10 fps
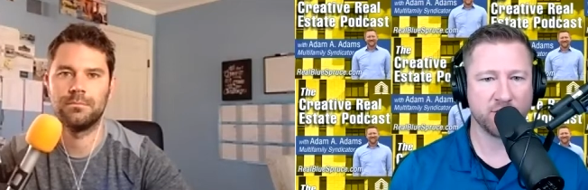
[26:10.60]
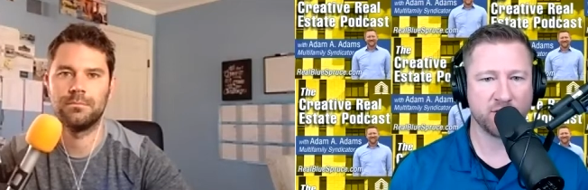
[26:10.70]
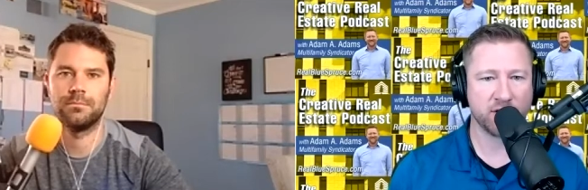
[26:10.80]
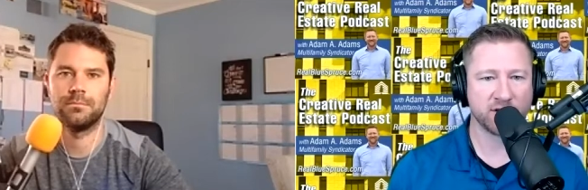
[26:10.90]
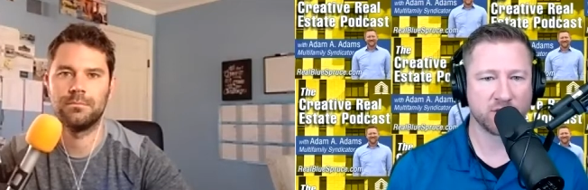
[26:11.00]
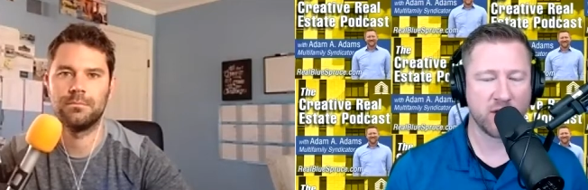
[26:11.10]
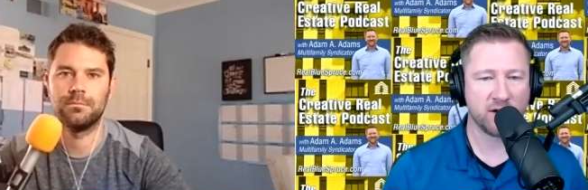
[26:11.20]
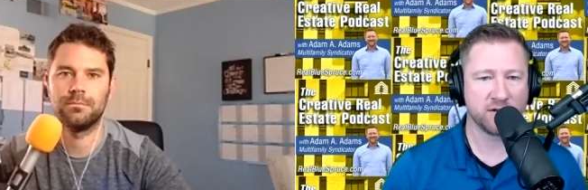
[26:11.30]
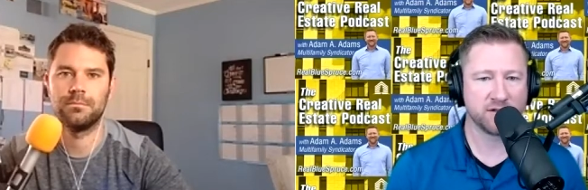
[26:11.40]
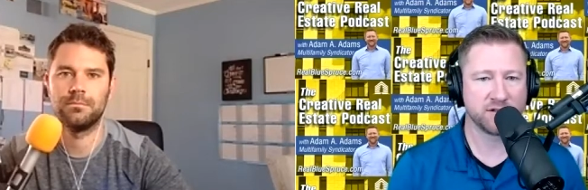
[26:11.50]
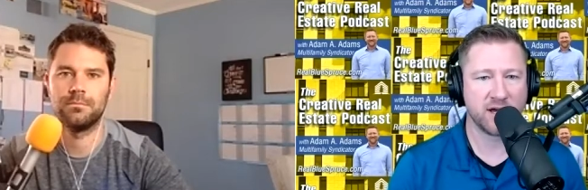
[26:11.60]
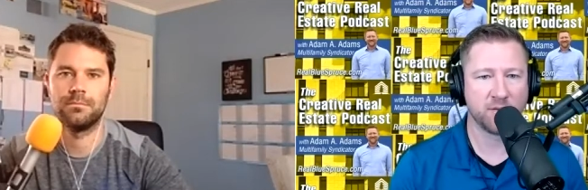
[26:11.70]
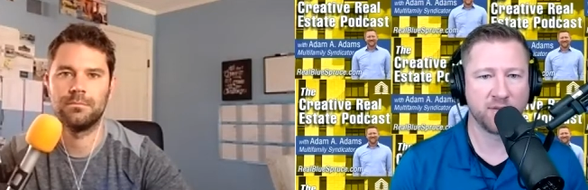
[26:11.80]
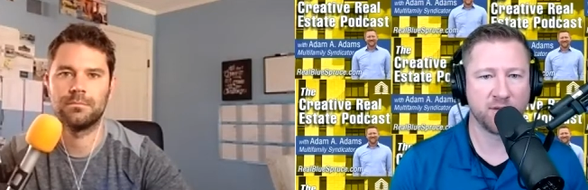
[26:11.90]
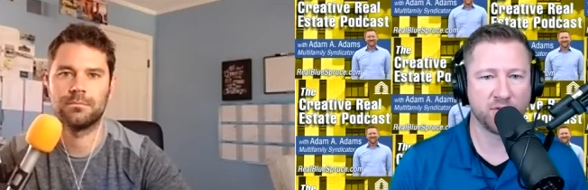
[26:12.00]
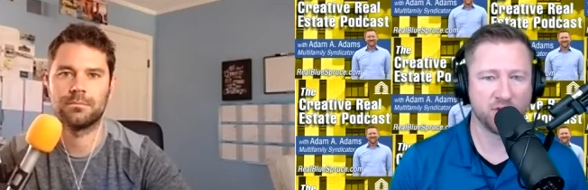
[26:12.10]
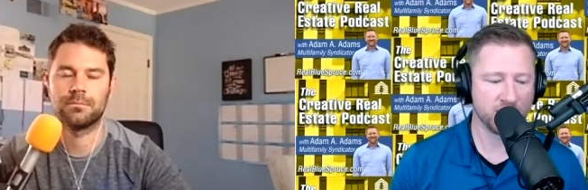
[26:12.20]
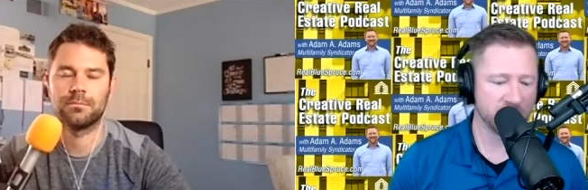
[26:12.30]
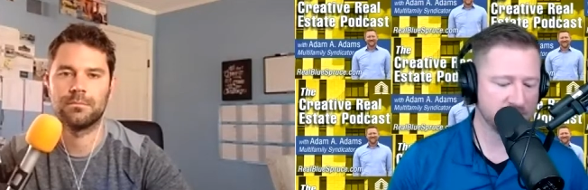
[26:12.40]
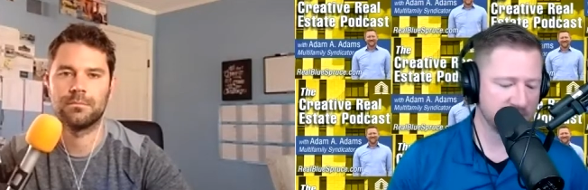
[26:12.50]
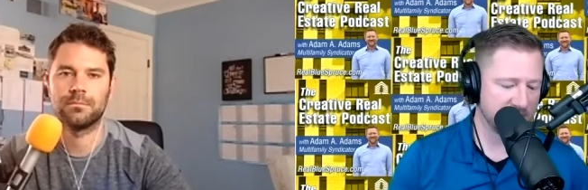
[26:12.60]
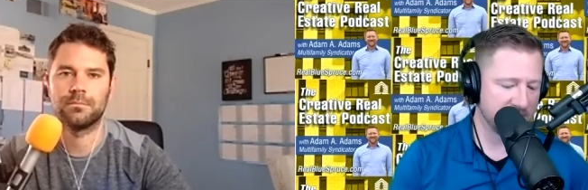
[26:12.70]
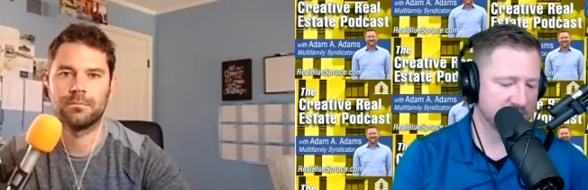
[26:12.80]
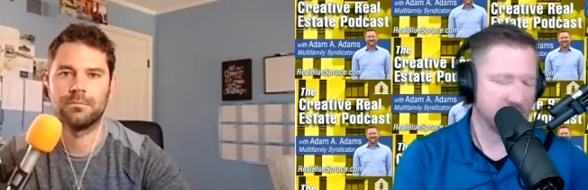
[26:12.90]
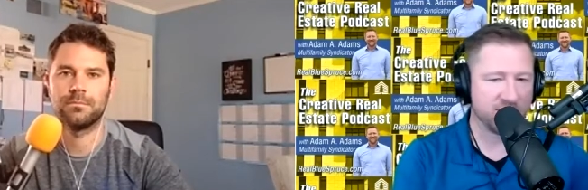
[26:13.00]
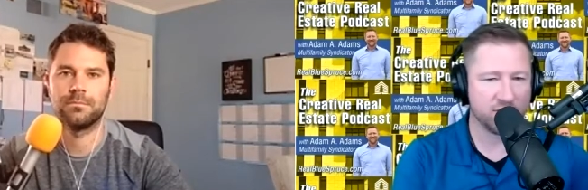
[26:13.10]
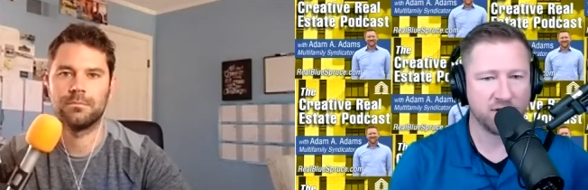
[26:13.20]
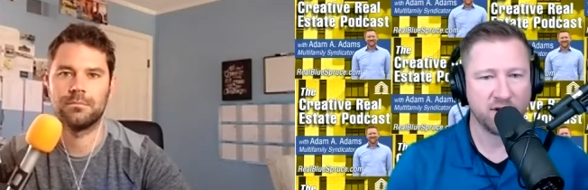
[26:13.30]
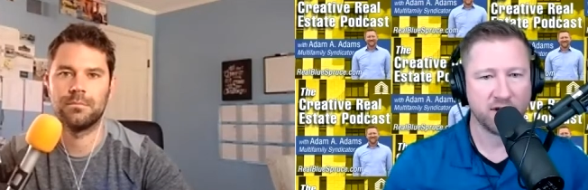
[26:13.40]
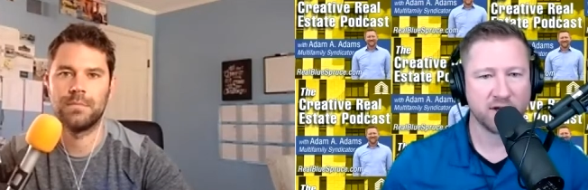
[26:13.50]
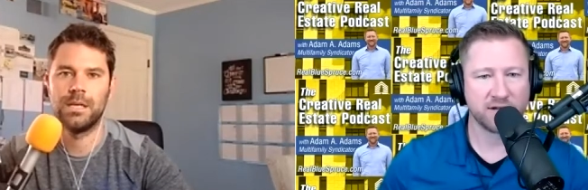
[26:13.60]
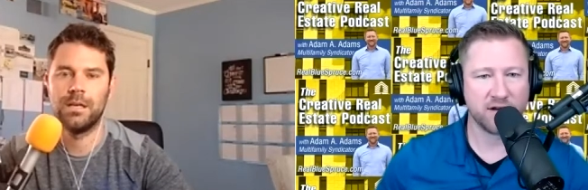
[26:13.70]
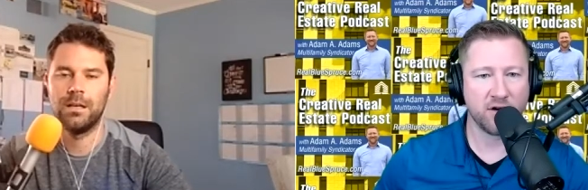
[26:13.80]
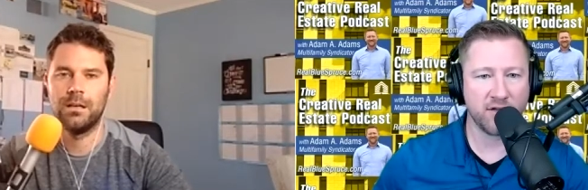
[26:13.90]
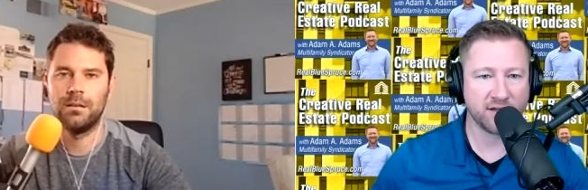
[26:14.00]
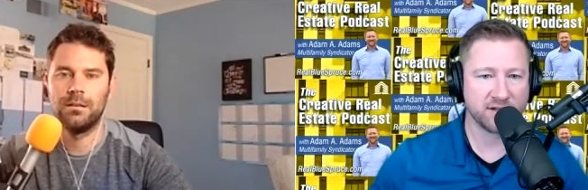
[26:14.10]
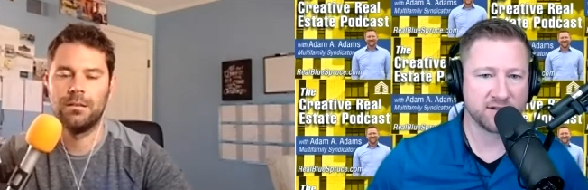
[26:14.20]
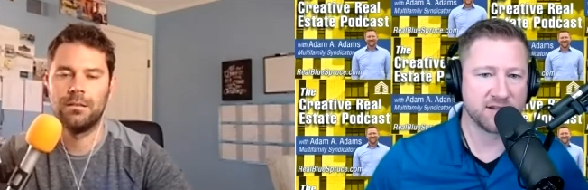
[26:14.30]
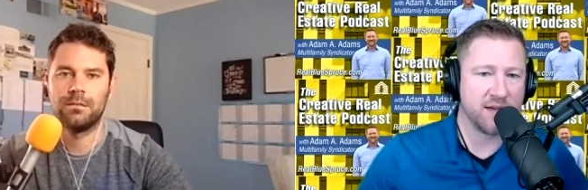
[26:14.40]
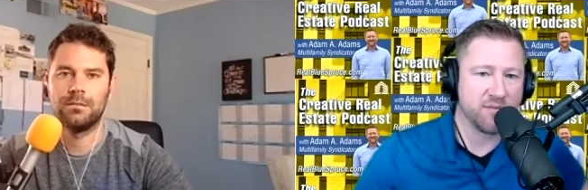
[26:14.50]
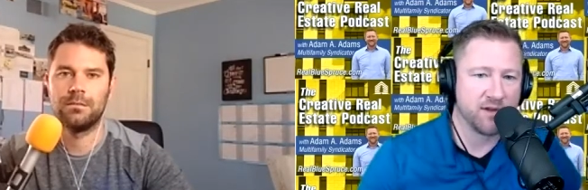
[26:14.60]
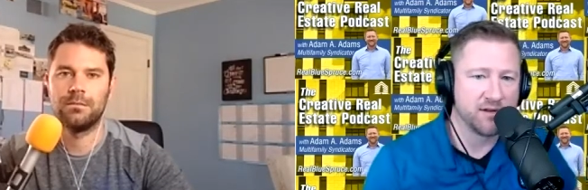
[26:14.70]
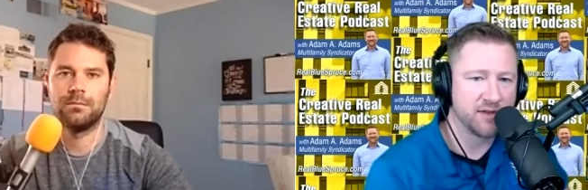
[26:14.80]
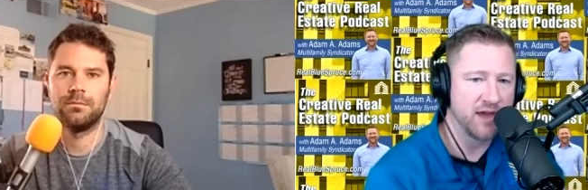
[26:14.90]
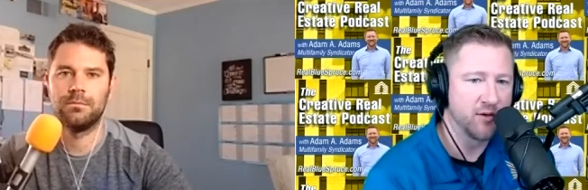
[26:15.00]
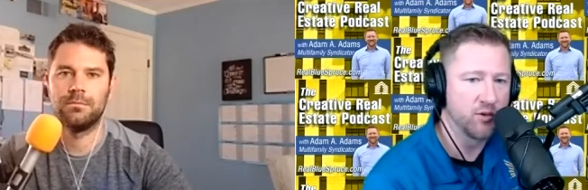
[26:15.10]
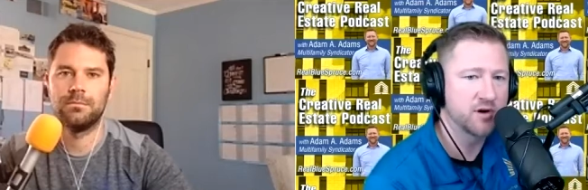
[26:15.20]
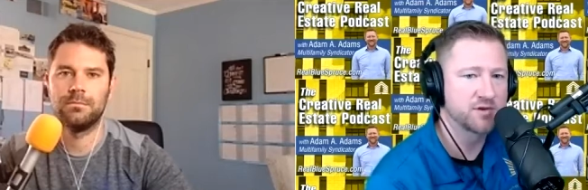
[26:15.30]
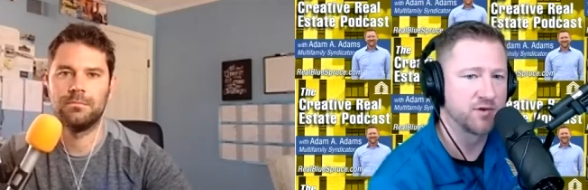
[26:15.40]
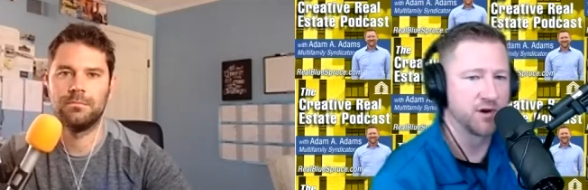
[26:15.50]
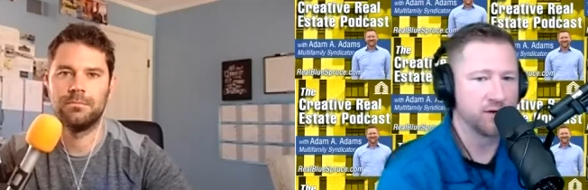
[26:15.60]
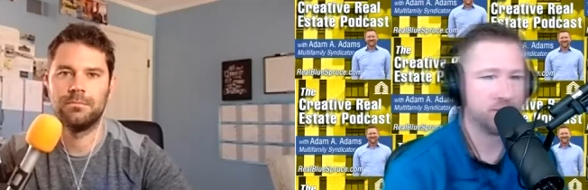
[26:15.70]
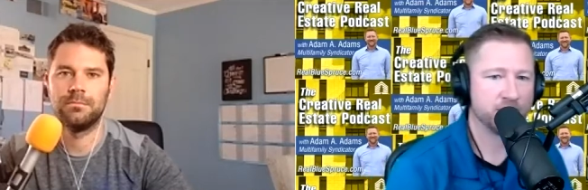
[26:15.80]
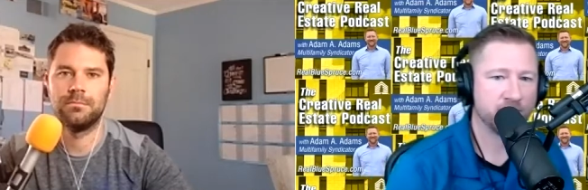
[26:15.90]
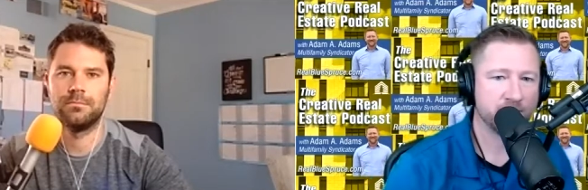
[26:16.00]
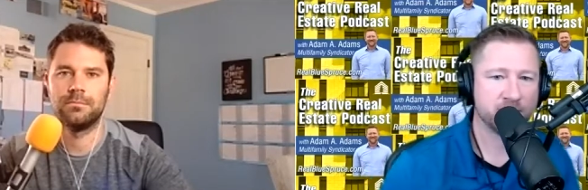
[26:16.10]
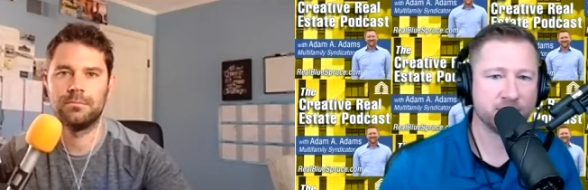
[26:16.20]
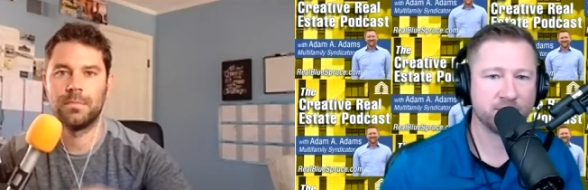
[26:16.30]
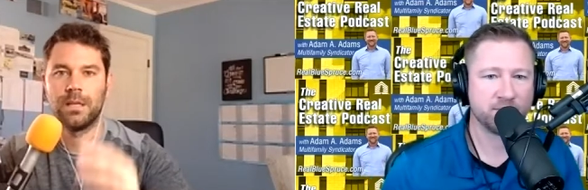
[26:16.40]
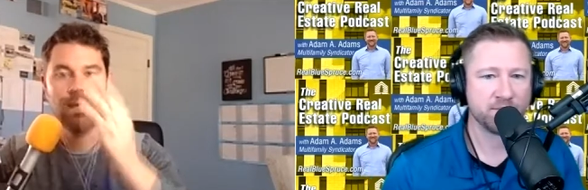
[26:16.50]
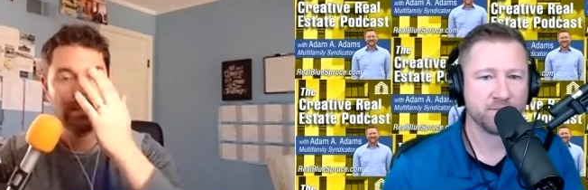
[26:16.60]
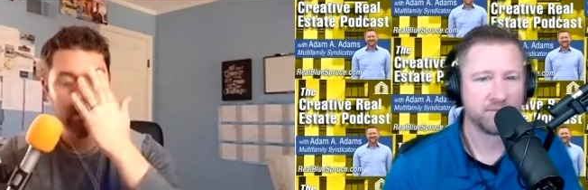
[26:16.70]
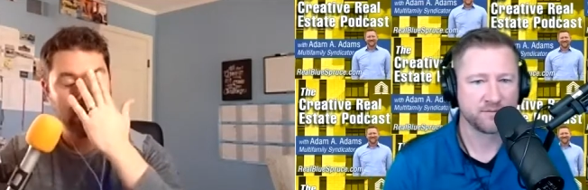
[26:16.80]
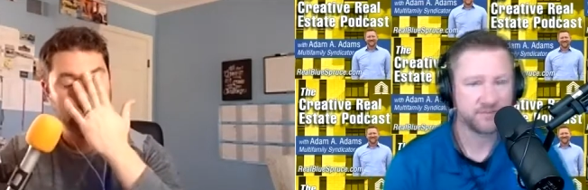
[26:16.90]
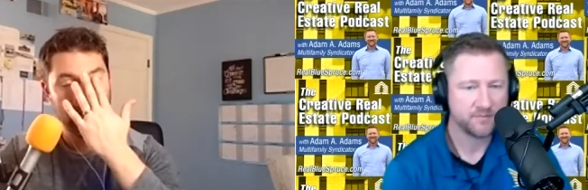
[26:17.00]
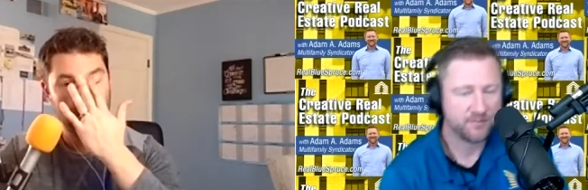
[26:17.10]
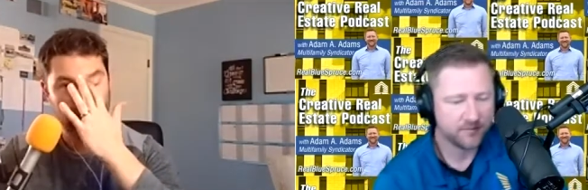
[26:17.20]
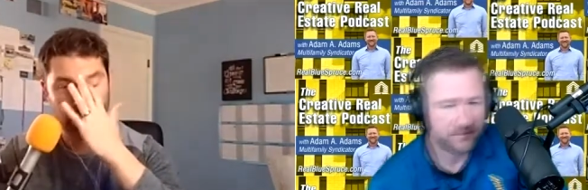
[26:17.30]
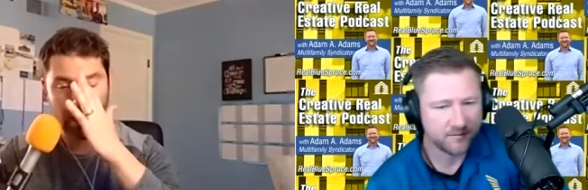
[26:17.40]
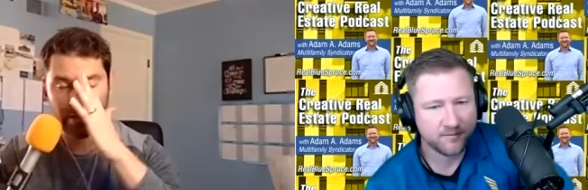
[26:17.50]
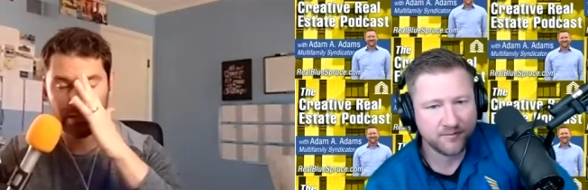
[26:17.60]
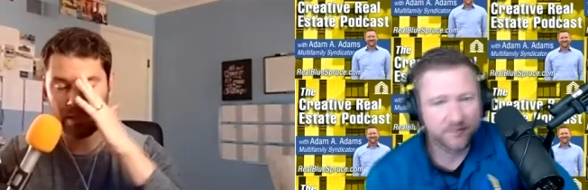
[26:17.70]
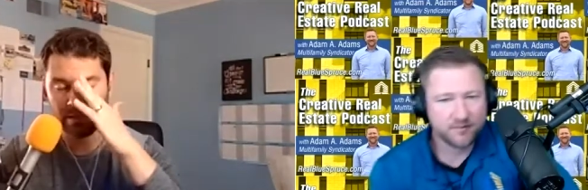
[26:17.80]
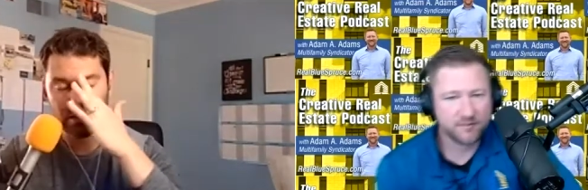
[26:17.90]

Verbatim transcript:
Speaker 1: book as well to help people get to the next level because I know that's a step that that works for you.
Speaker 2: Yeah, I, I talk